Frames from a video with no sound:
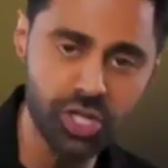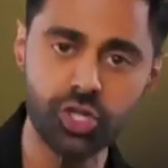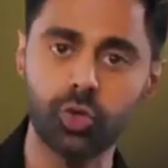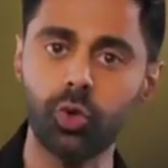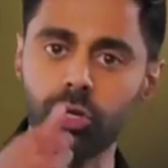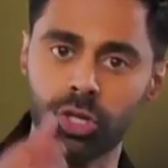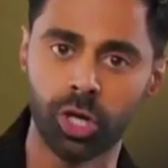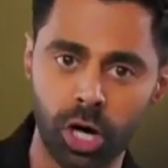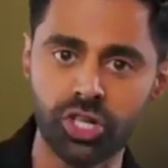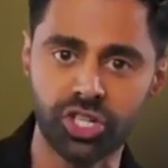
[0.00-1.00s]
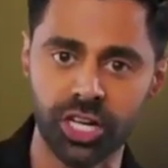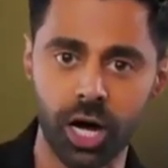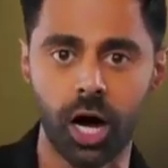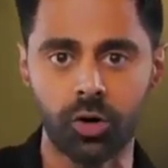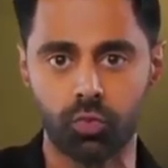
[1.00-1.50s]
school nerd shit
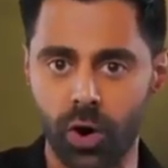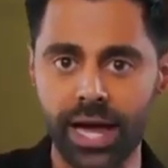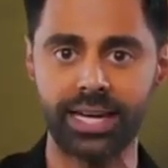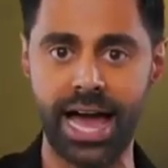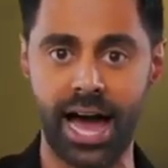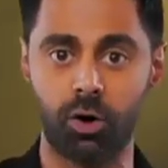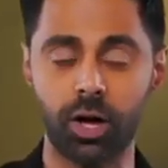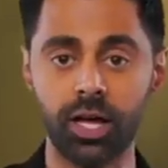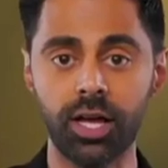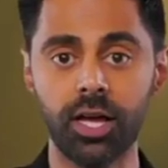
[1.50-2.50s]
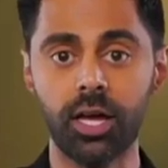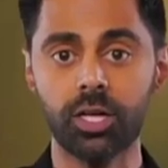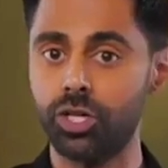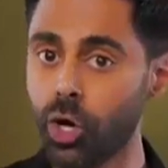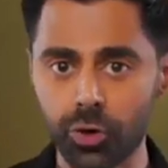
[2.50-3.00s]
on right now.
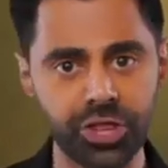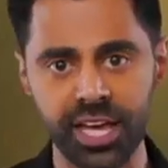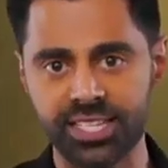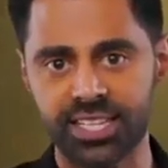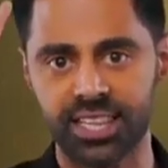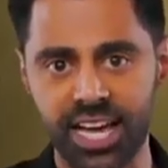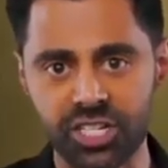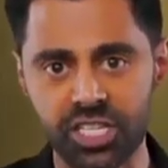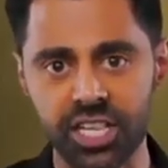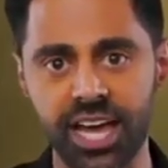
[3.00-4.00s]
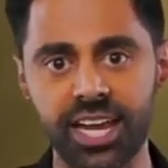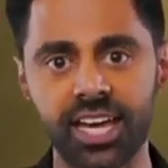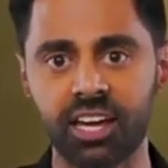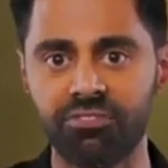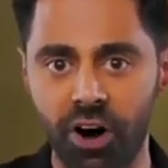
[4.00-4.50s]
Two things, legislating
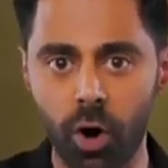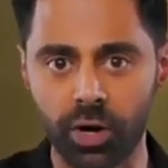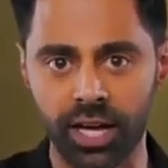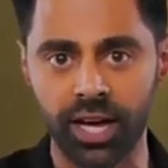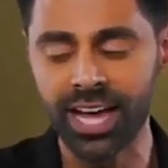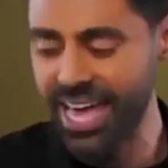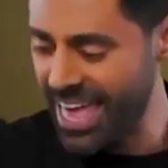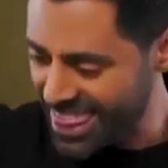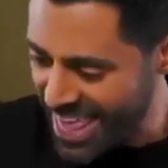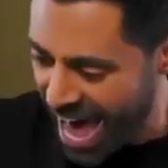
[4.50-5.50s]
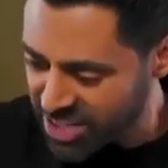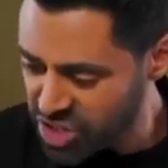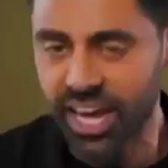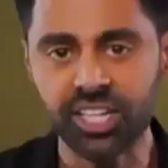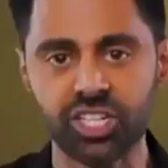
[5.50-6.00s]
and voting. That
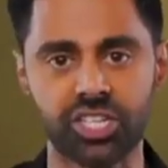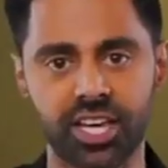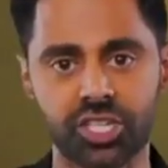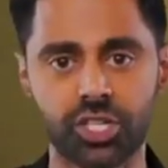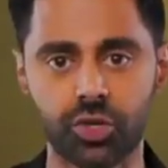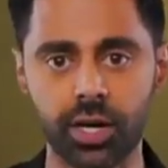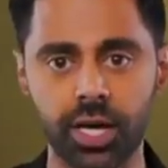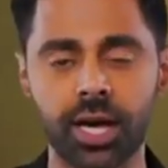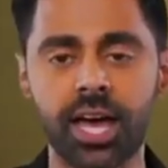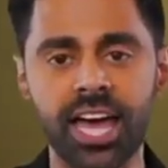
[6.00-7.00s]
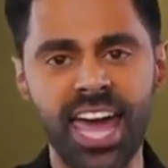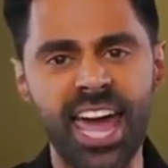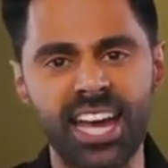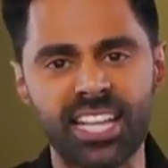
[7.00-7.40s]
changes history and it